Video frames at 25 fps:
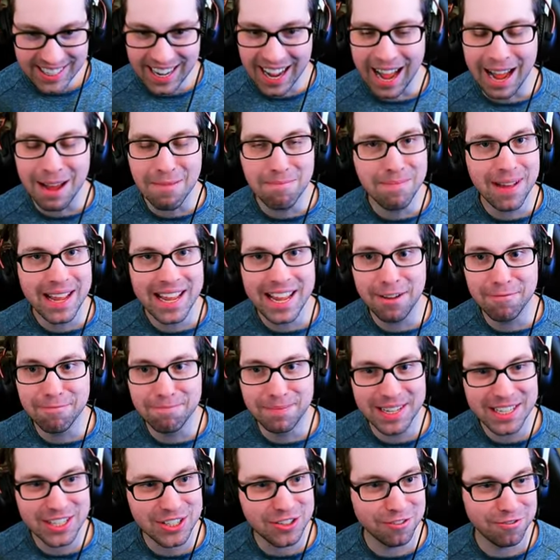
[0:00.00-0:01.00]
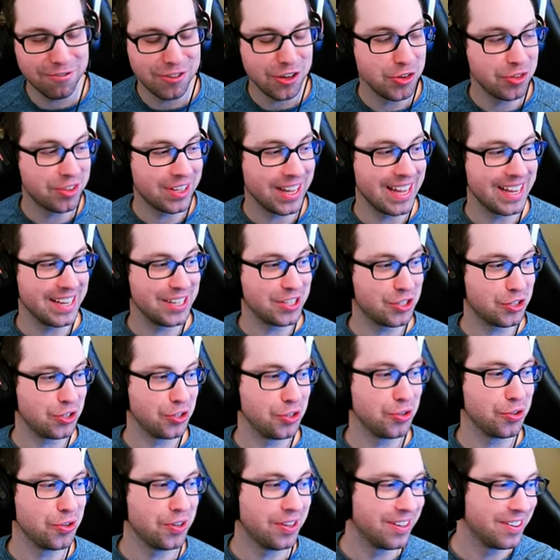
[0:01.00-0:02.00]
I may have missed a few things
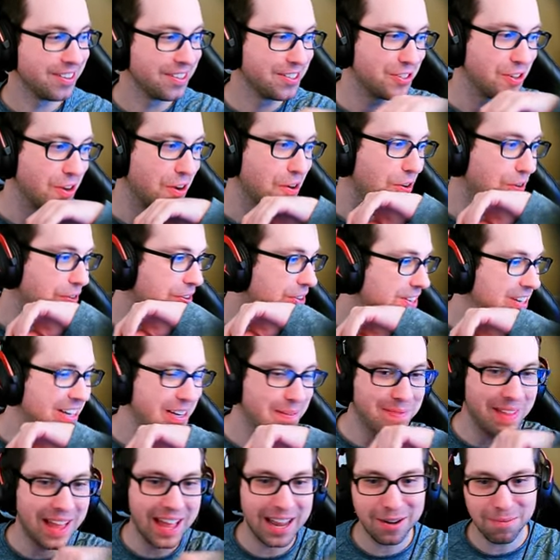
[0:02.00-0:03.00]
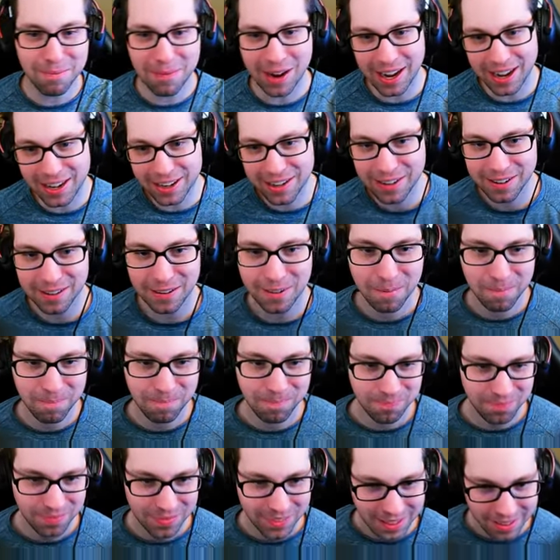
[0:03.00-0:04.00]
too, so keep that in mind. Around
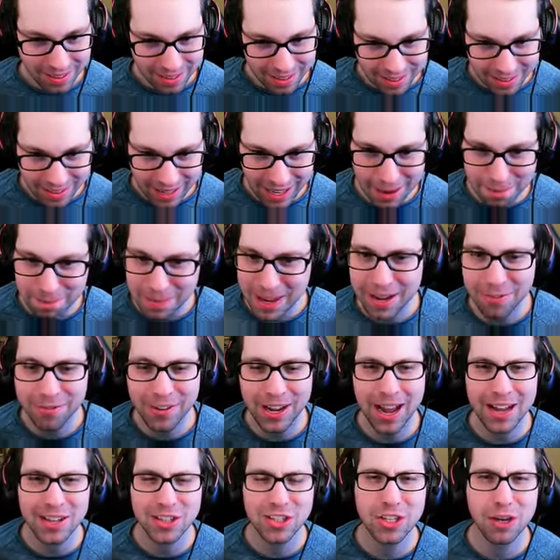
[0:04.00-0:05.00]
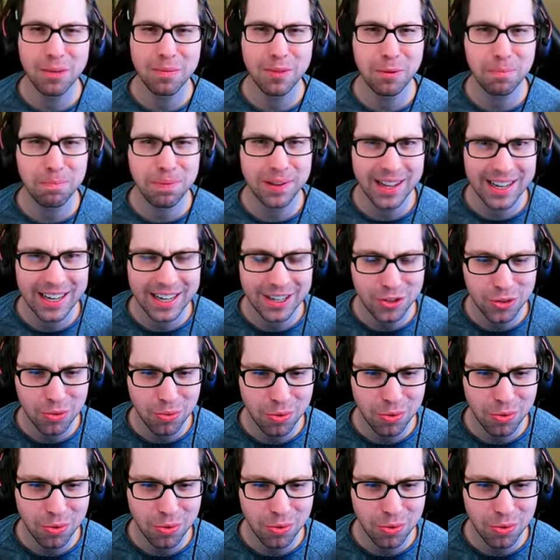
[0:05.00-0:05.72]
230. I may have got some of the planets